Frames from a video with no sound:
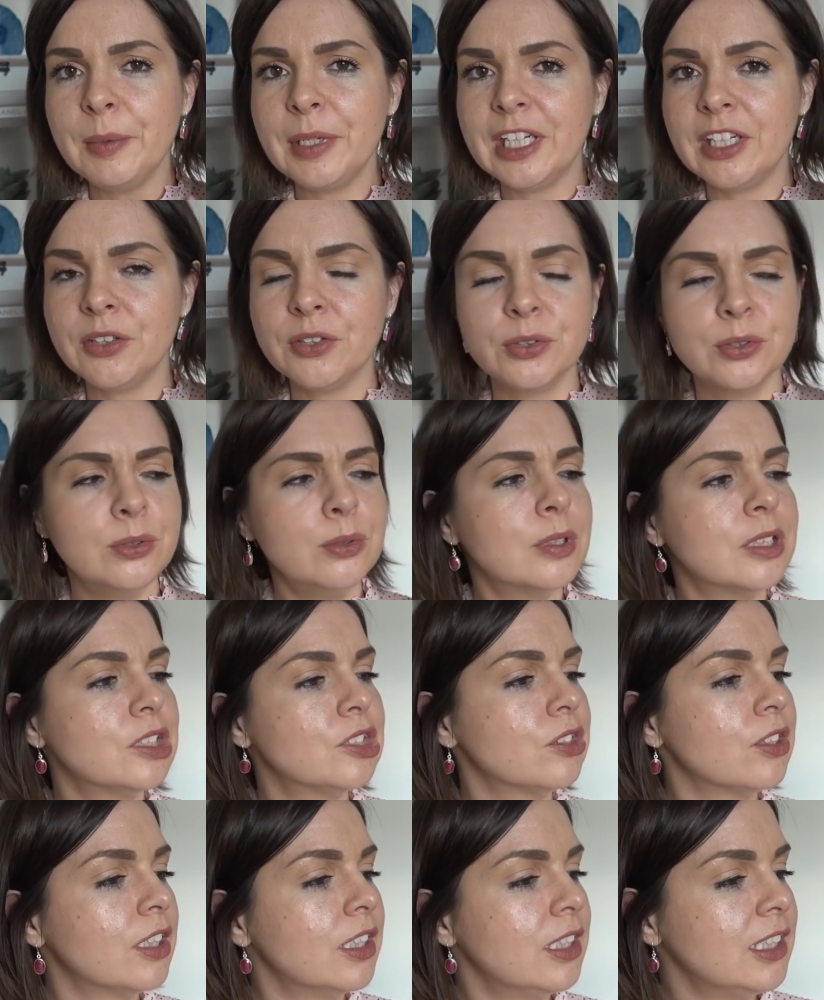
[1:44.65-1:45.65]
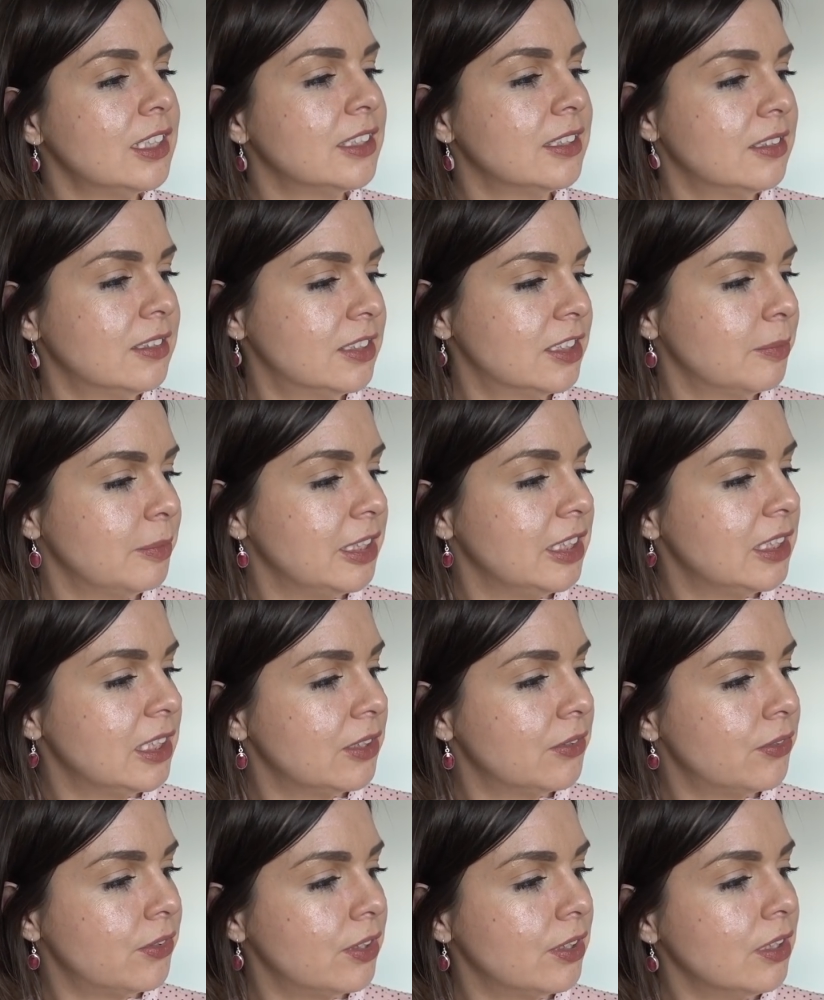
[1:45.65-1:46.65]
And I thought, oh, I'll try this, this is something
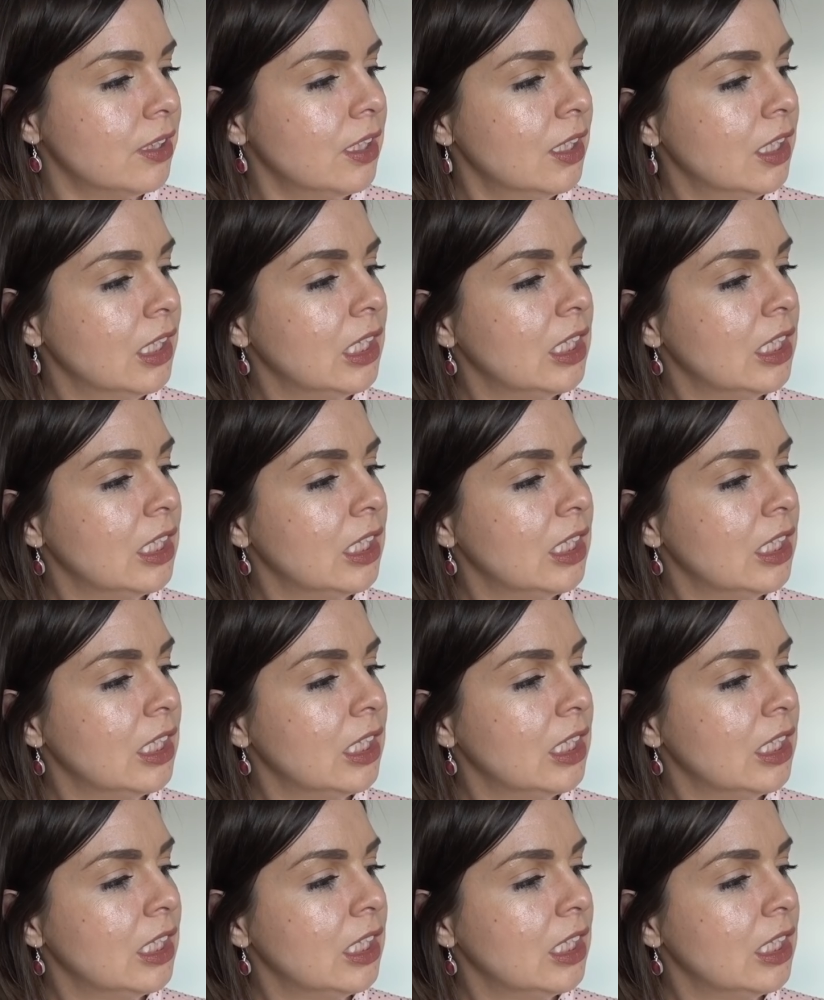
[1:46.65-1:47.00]
different.